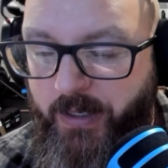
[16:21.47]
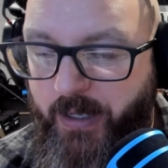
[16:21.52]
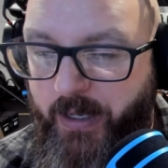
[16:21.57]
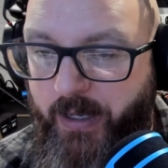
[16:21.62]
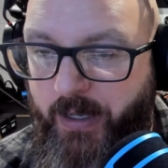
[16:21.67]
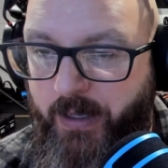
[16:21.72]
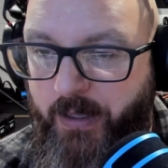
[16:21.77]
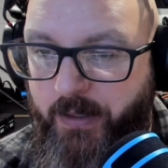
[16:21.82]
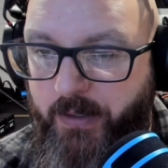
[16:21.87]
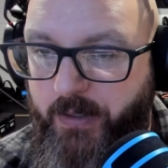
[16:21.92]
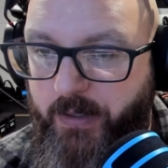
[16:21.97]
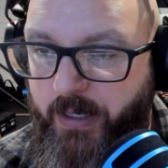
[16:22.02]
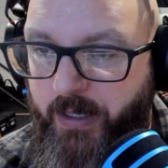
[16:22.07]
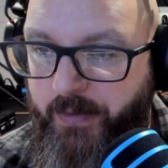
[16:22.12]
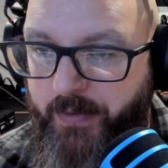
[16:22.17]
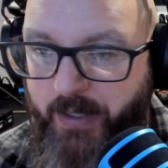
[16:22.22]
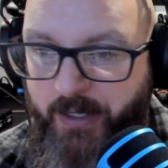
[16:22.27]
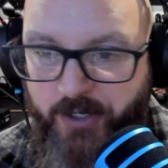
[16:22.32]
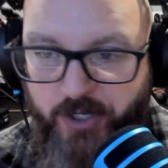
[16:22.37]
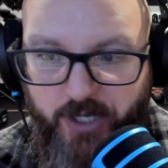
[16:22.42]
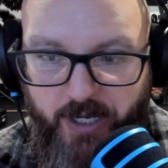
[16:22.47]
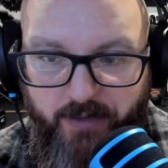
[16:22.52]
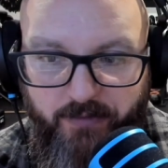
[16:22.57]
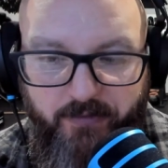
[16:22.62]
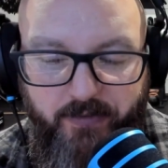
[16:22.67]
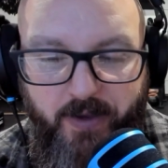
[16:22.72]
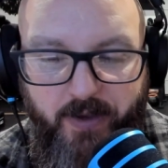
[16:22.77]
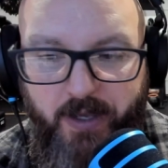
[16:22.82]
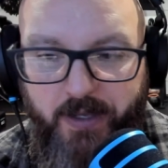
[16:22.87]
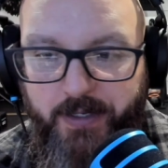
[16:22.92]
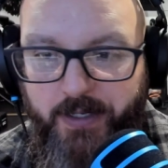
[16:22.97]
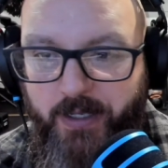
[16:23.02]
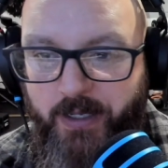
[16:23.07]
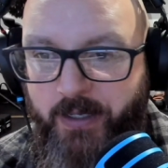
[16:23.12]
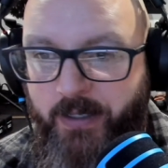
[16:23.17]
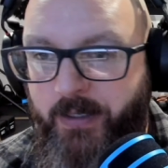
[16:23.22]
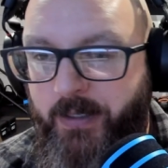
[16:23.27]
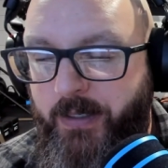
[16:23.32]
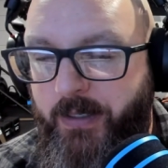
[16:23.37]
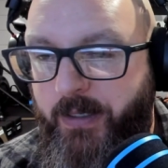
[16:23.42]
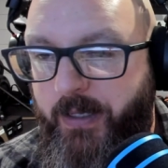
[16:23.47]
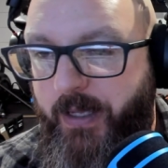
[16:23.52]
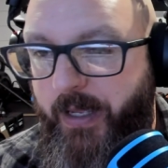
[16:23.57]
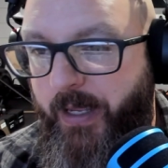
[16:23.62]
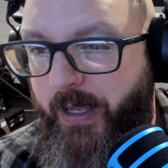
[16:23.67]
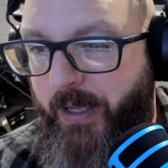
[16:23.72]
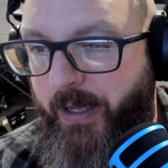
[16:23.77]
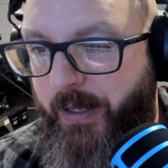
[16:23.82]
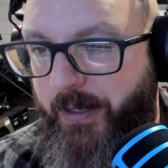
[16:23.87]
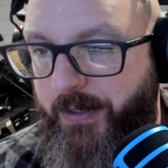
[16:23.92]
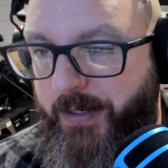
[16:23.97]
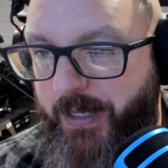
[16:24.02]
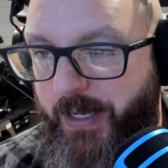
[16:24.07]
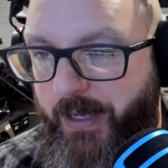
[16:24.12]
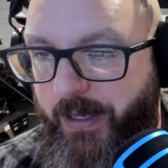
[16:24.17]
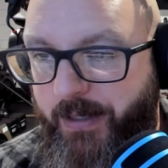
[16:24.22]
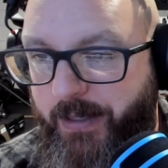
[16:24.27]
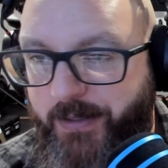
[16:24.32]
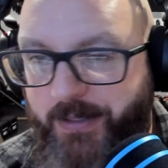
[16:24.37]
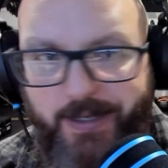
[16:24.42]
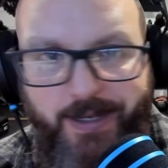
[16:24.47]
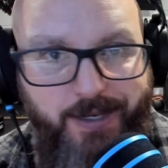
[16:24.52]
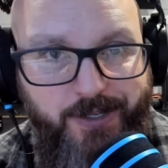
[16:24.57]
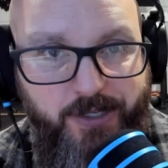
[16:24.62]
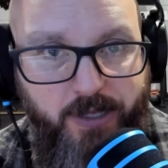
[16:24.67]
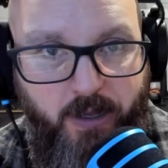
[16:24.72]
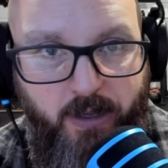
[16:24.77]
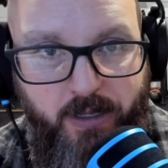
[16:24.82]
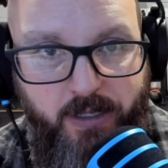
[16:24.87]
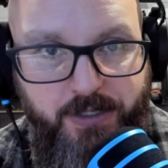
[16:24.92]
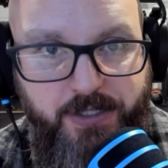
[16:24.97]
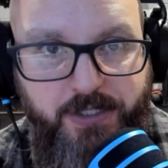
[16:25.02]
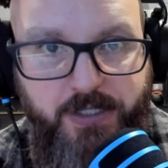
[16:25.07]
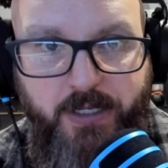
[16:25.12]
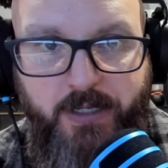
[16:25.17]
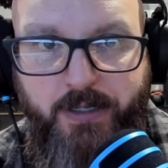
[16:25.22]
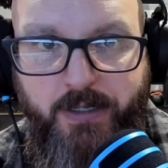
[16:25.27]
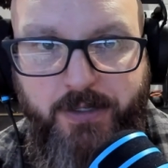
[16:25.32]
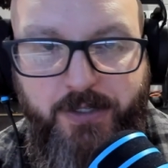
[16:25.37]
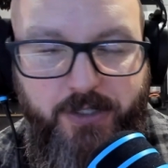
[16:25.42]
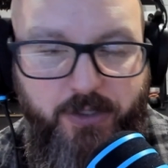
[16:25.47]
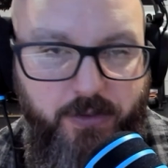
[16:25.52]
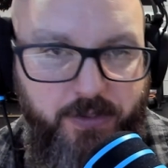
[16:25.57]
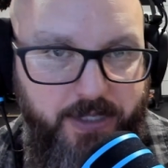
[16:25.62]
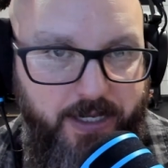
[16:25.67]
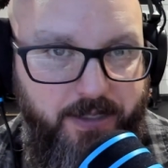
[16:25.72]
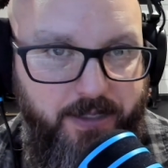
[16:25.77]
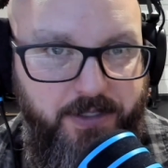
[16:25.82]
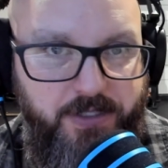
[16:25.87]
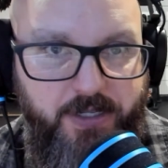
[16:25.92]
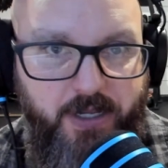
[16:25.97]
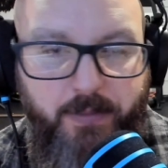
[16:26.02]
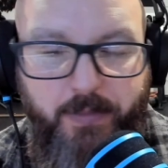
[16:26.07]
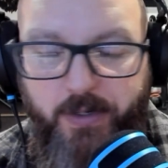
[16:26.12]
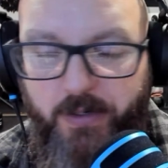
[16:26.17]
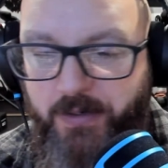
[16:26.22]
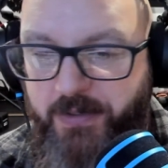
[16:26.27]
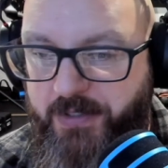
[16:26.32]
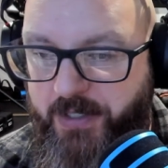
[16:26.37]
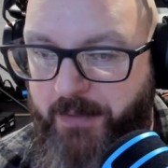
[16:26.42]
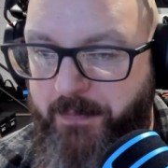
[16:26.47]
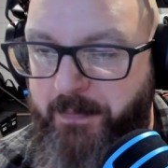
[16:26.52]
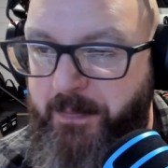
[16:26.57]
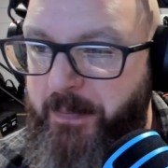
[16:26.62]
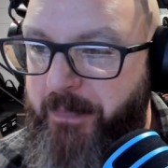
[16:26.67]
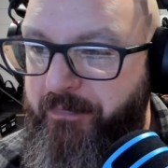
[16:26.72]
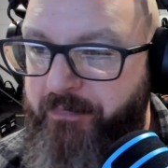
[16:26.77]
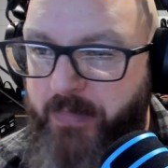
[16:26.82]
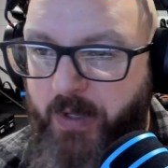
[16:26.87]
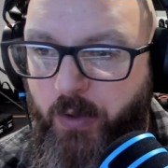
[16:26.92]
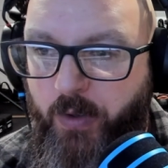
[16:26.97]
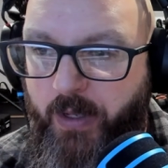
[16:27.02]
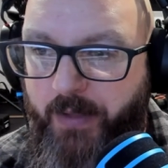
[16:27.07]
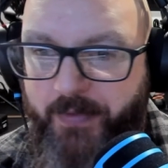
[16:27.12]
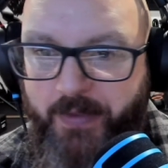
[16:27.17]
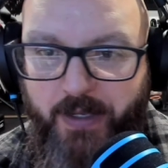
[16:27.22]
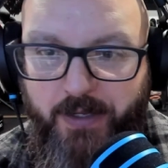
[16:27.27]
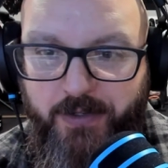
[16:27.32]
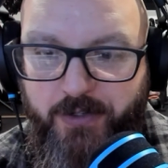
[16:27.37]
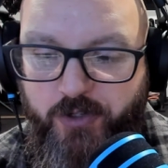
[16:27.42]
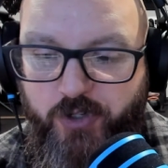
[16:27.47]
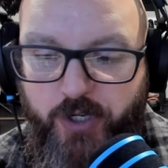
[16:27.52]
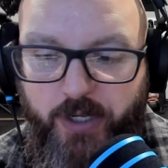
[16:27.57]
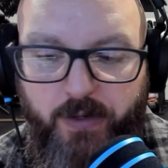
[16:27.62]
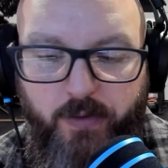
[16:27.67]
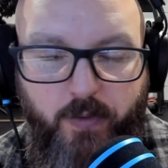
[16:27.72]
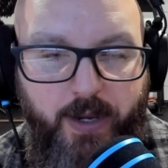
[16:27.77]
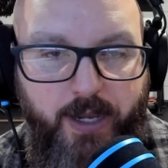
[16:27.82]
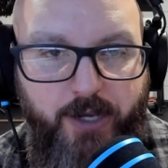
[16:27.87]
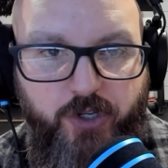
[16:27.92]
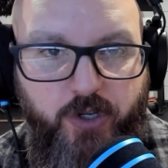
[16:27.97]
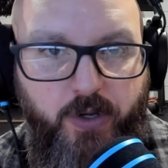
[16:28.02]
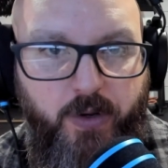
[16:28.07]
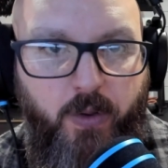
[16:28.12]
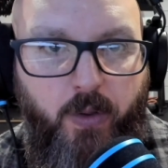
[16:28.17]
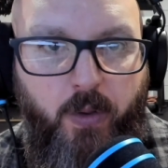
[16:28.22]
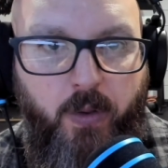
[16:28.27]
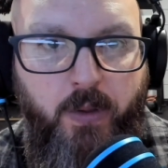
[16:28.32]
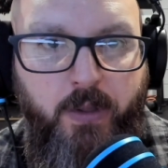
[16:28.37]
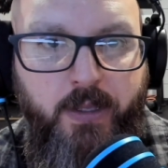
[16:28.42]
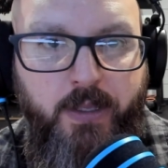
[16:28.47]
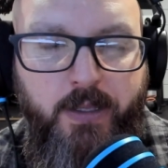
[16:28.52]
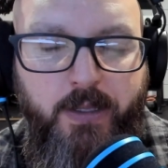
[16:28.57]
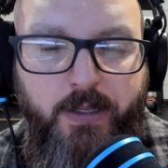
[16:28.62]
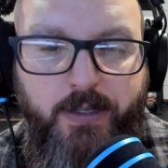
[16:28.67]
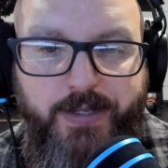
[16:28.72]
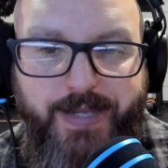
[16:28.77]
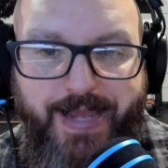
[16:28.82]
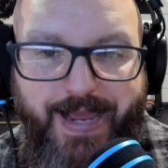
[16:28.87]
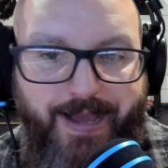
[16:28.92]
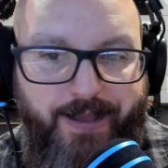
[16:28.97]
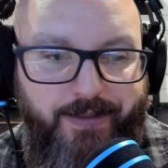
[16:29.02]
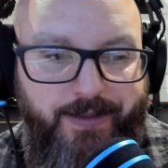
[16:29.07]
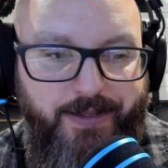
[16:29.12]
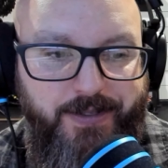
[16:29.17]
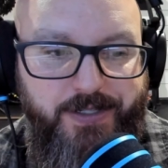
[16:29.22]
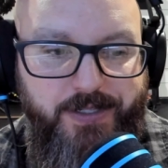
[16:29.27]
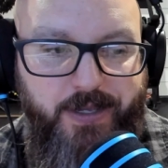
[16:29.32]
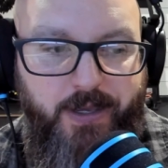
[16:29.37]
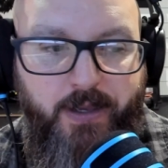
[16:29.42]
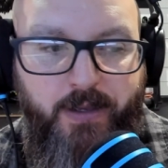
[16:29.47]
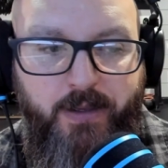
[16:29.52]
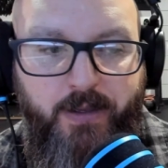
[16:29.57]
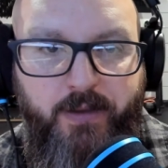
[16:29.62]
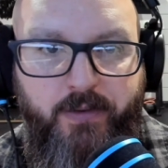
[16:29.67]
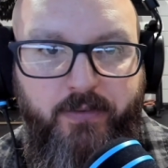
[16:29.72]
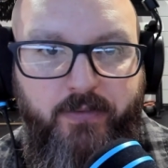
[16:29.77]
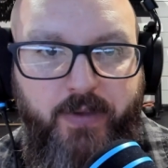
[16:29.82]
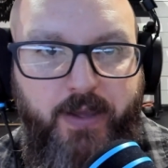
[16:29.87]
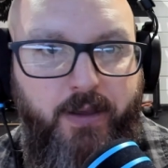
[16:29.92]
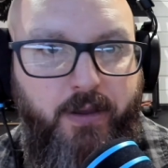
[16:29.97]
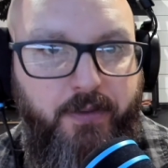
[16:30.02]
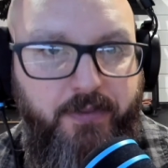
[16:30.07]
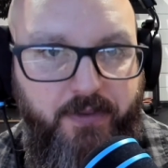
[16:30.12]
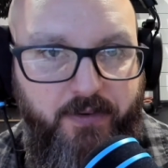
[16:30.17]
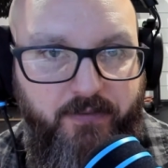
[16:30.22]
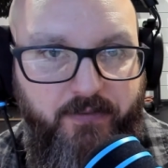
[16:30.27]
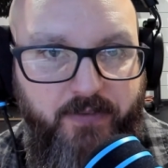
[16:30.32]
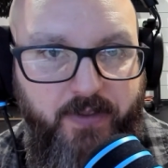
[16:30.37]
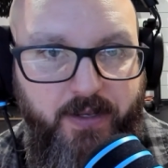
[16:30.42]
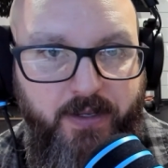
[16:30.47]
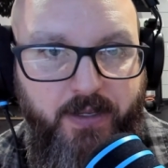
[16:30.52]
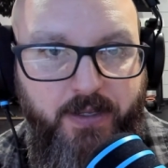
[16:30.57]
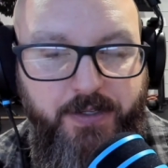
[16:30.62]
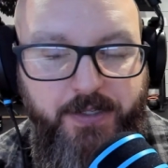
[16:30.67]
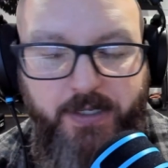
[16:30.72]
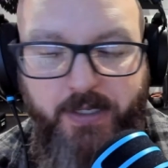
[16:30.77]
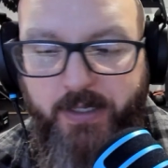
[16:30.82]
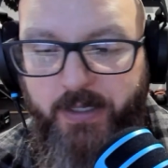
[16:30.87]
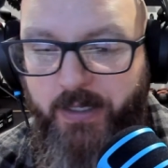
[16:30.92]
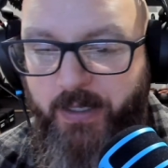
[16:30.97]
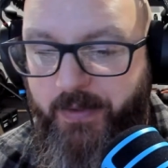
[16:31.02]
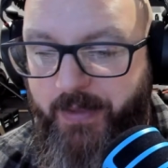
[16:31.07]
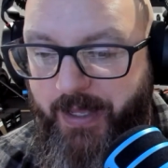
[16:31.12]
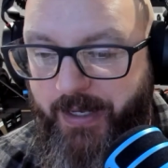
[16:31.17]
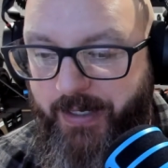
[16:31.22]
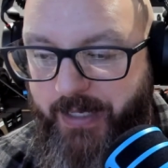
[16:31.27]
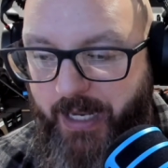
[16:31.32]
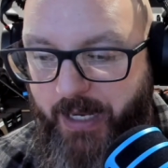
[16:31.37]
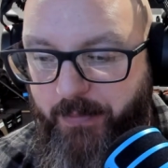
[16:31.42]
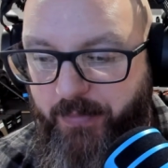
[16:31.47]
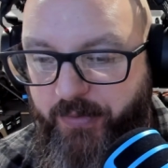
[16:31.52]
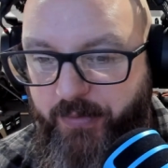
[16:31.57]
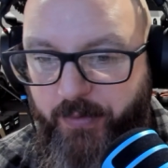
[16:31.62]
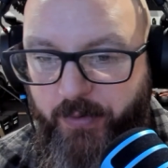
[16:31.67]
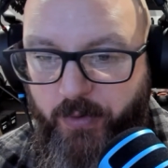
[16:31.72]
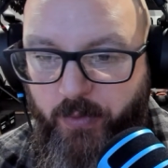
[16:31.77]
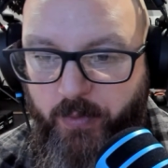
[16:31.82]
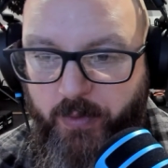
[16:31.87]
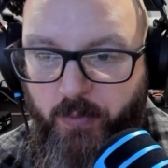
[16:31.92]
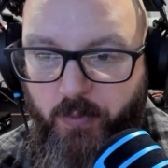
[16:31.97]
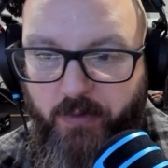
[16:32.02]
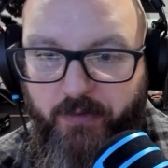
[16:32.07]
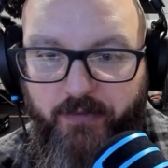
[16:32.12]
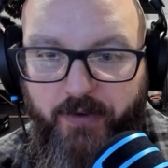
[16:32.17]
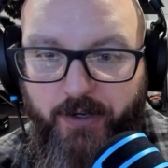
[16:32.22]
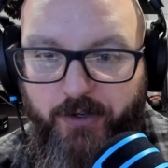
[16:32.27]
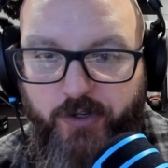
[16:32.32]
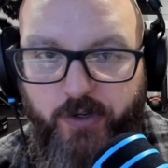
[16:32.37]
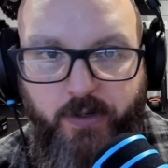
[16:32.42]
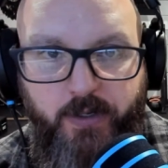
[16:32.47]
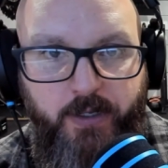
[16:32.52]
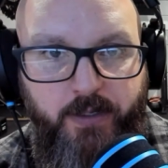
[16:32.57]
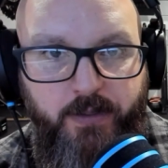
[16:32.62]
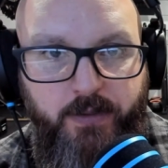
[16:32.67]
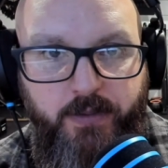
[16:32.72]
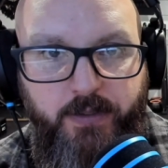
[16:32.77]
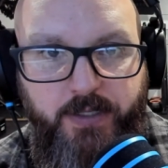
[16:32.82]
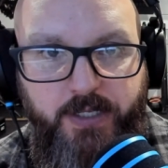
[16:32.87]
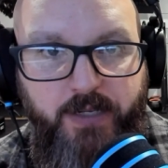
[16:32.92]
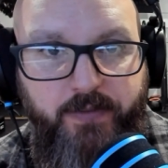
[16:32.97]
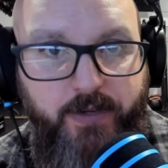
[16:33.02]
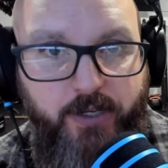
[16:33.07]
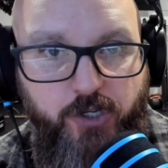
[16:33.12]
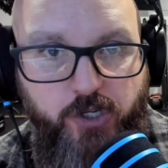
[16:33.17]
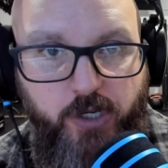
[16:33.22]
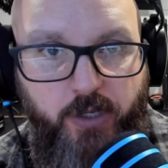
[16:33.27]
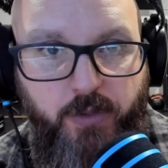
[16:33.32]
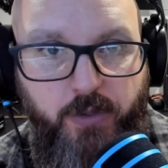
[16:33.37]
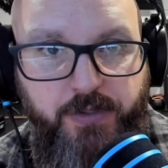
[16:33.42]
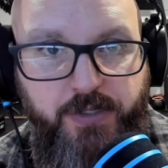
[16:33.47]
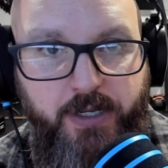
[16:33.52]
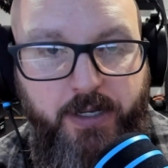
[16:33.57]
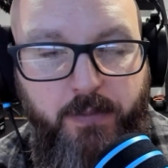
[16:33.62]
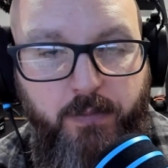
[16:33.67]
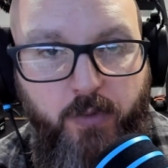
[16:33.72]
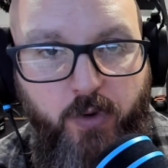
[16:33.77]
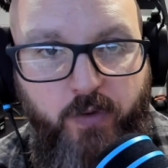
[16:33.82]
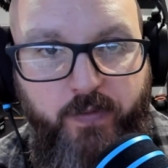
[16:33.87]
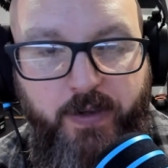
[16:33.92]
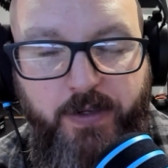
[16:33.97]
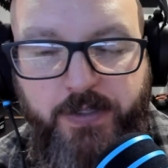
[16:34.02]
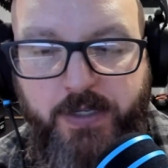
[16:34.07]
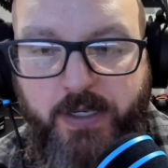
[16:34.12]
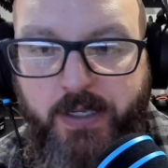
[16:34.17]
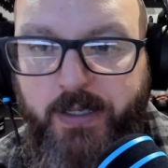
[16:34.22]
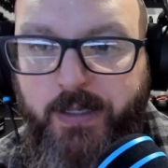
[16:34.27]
and then Jane Fonda and Denise Austin and Suzanne Summers, and you have these generational talents of health and fitness that came through and were featured in TV shows and in movies,